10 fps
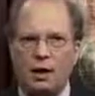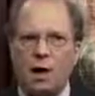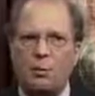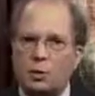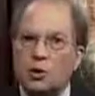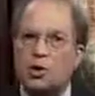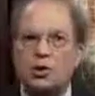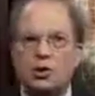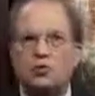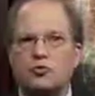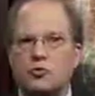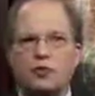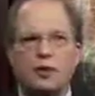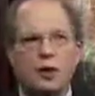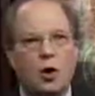a malicious
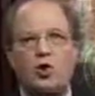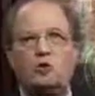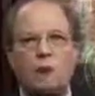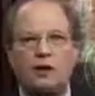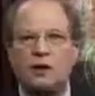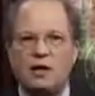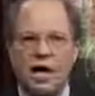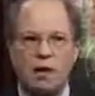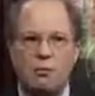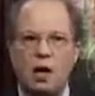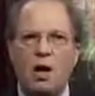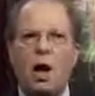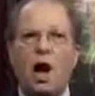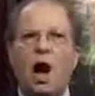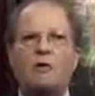intrusion that goes by the name
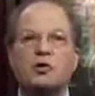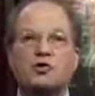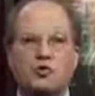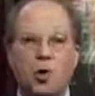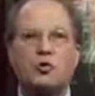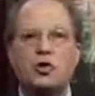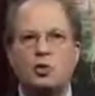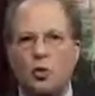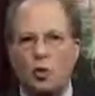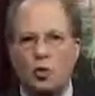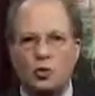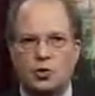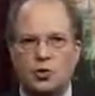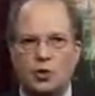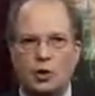of a Trojan horse,
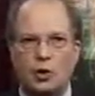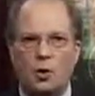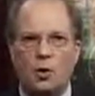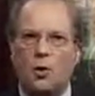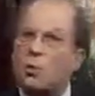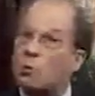or